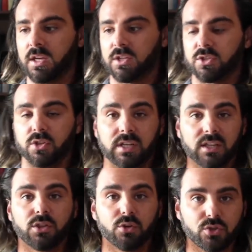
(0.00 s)
To get
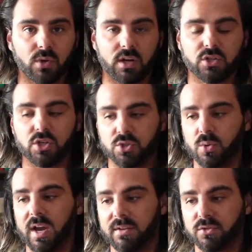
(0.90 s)
those strategies, you
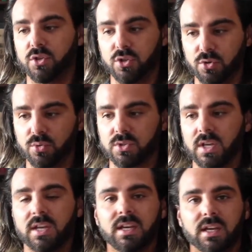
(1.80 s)
have to use
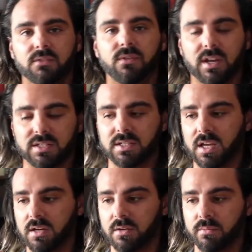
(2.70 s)
advanced
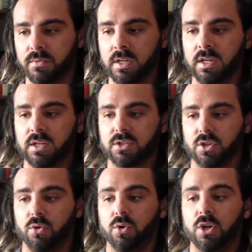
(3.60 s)
data.
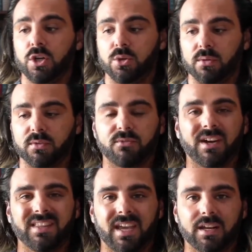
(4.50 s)
So you have to
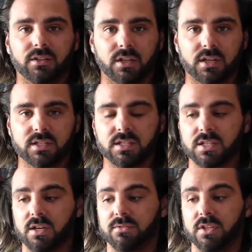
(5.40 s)
find the analytics and
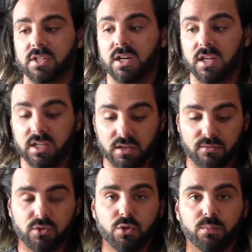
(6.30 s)
stuff that's going to give
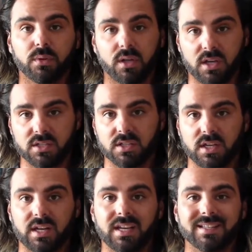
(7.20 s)
you plays that
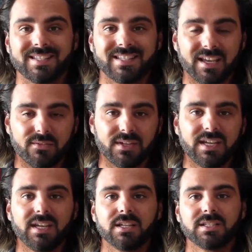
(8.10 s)
could hit
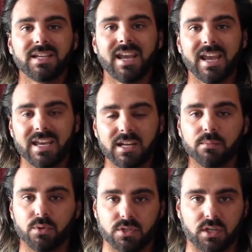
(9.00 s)
70 to
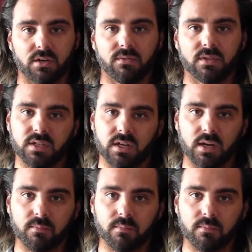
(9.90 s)
80% of the time.